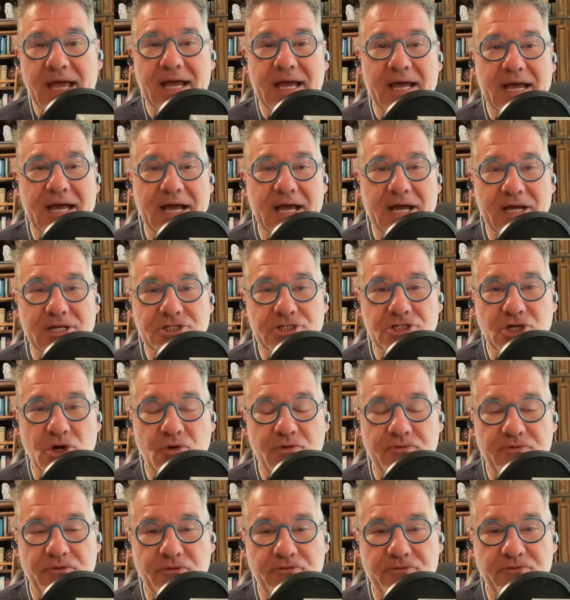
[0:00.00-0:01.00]

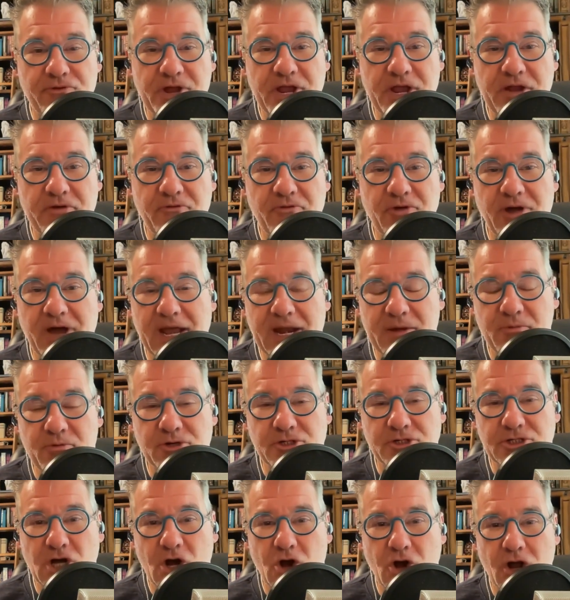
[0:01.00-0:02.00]
So for Freaky Friday,
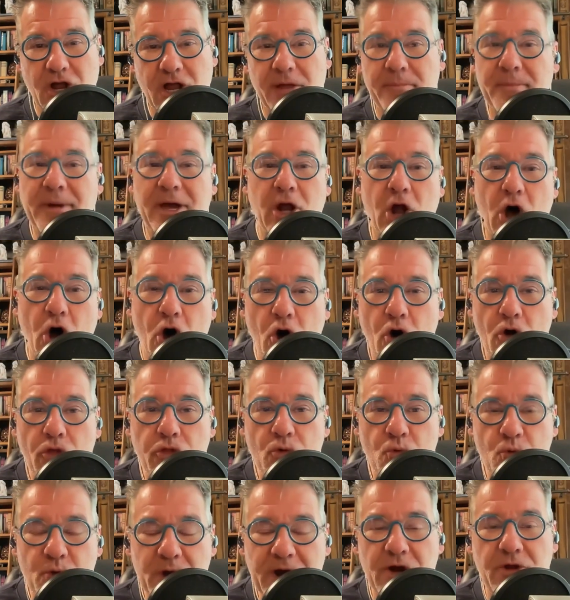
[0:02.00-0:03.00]
we're talking about all
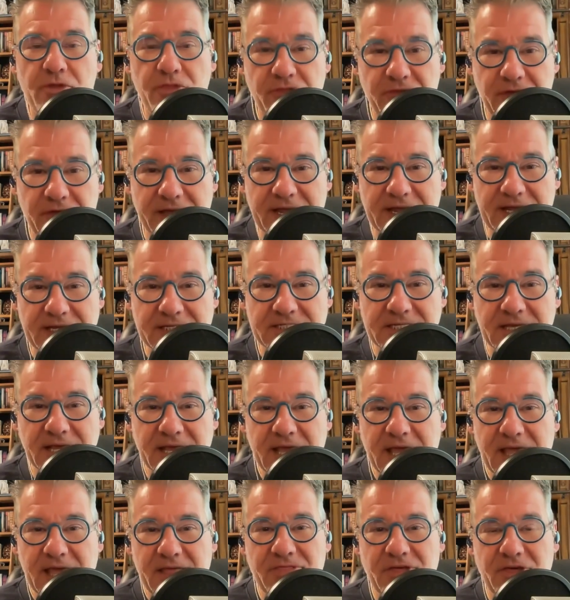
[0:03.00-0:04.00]
the weird things
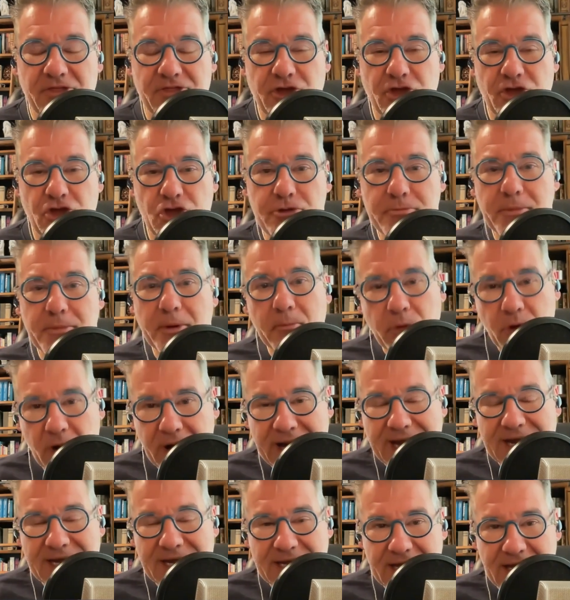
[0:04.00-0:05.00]
that the human
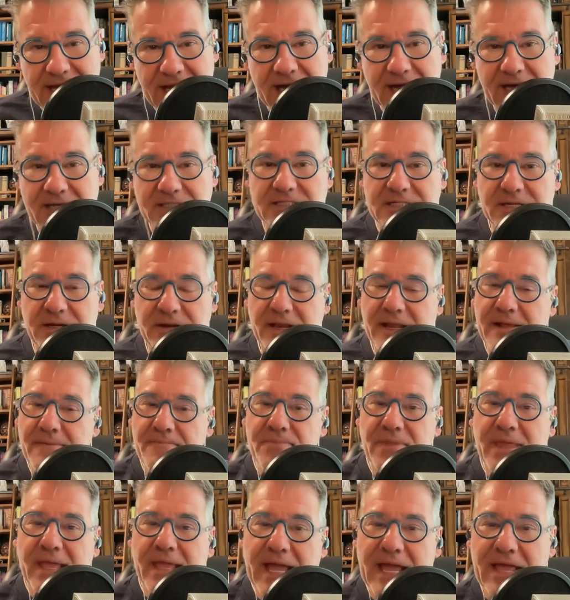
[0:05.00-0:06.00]
brain does, and
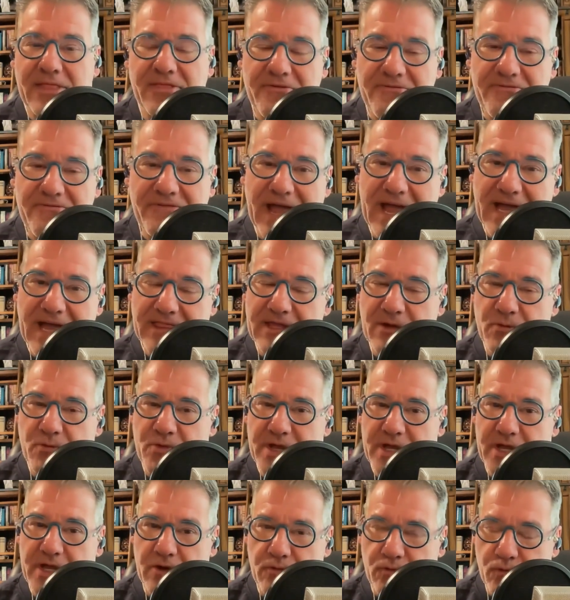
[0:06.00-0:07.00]
the fact that
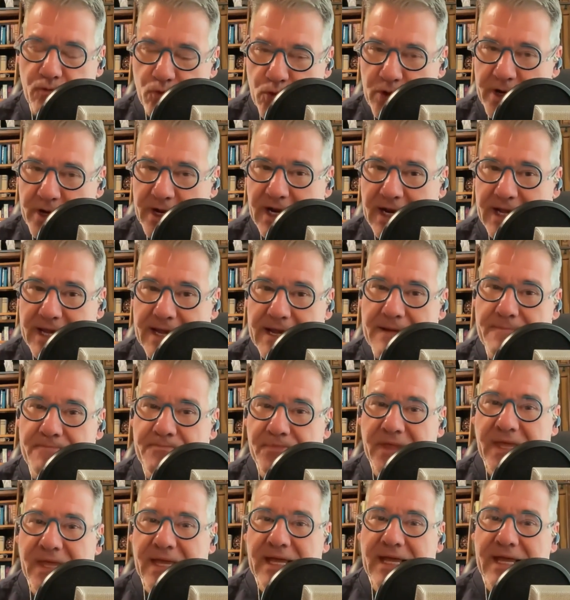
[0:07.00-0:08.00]
we can really
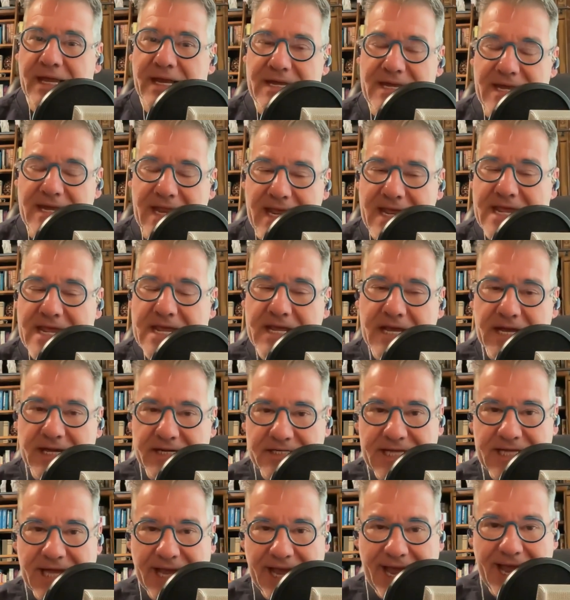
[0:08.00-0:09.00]

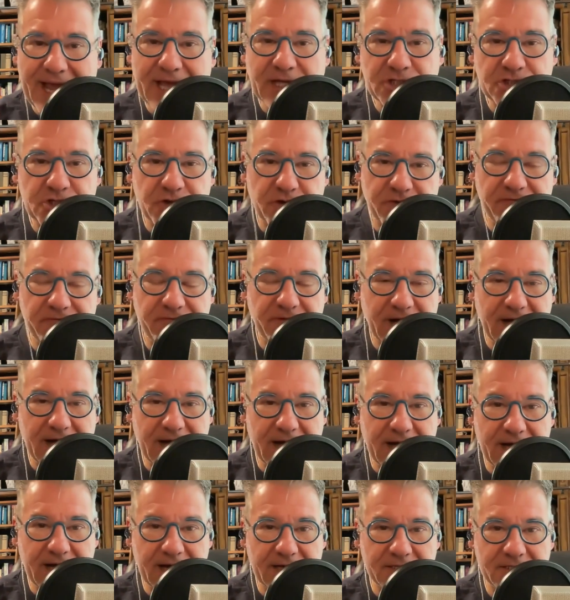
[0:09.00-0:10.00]

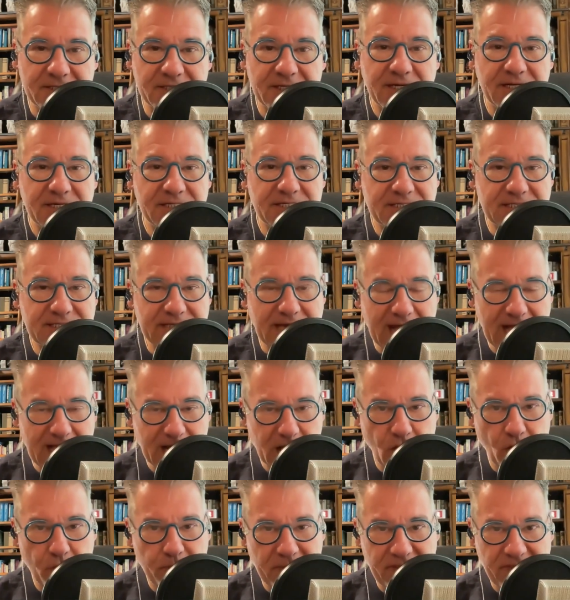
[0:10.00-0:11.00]
decatastrophize
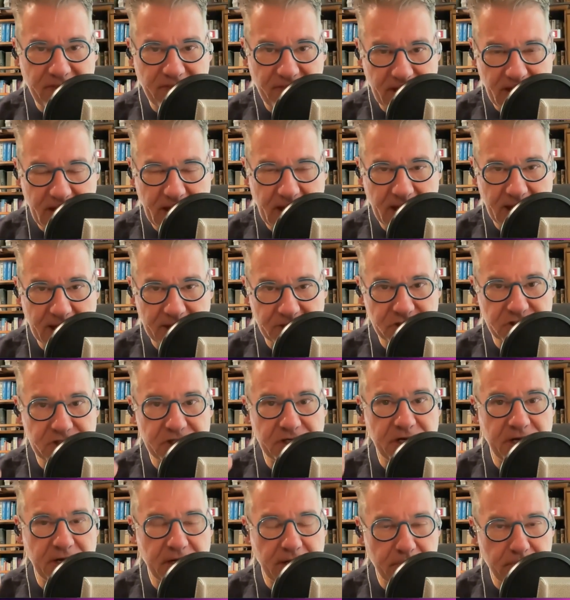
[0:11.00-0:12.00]

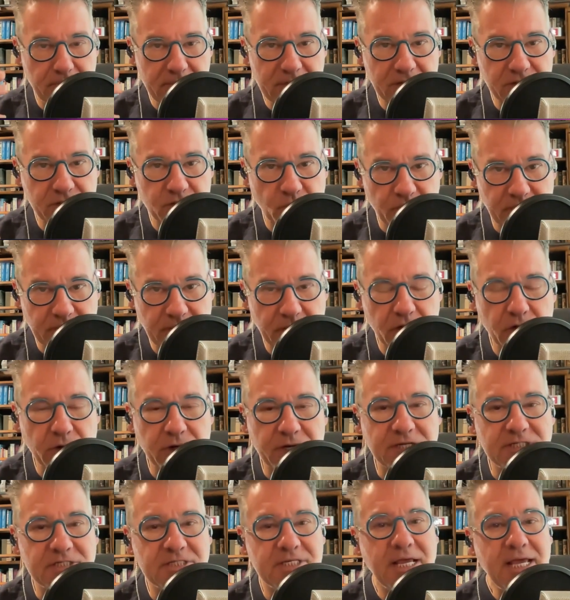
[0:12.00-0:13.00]
psychopathology and mental
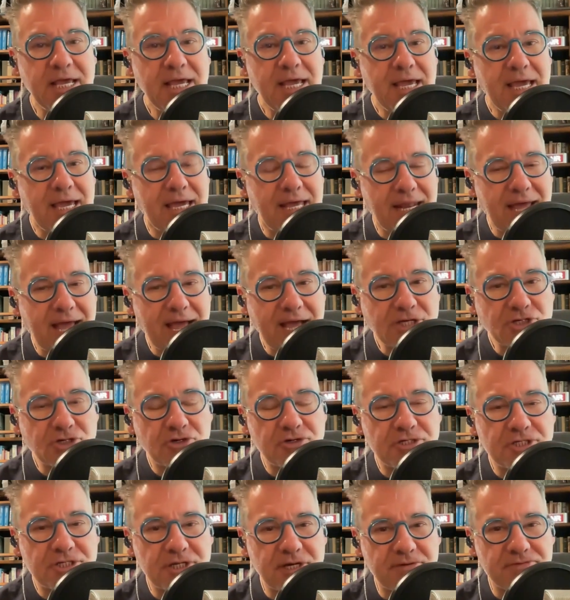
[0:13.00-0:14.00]
illness and ask
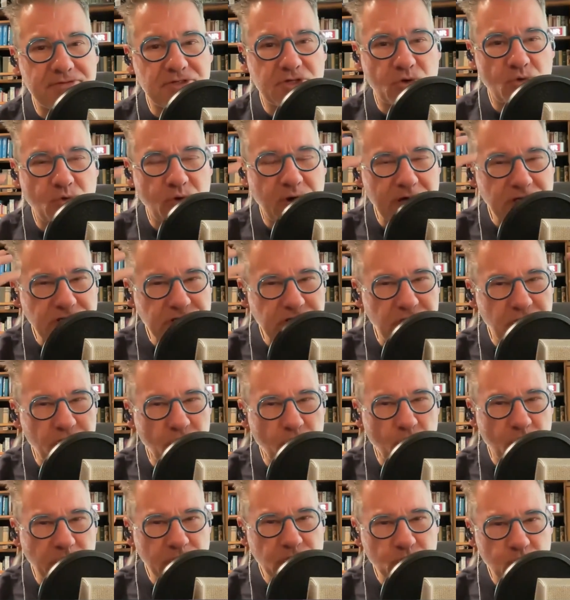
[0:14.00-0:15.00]
ourselves the question,
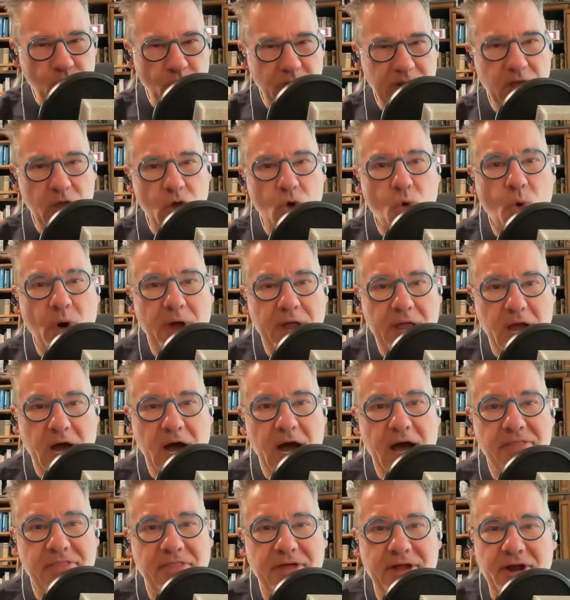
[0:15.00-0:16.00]
what's really going
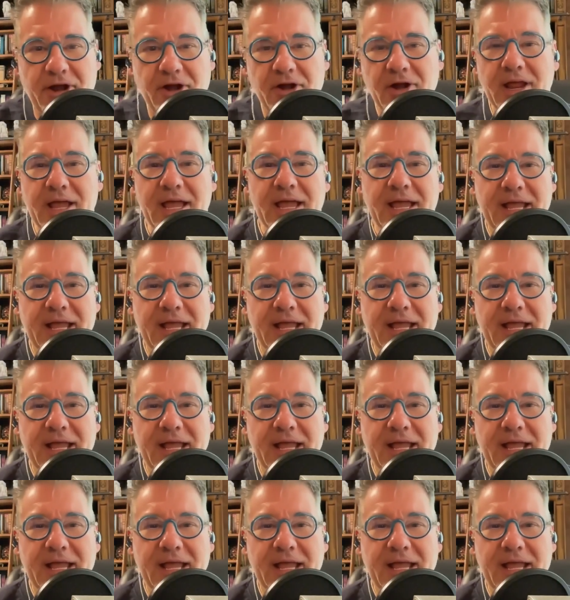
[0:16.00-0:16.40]
on there?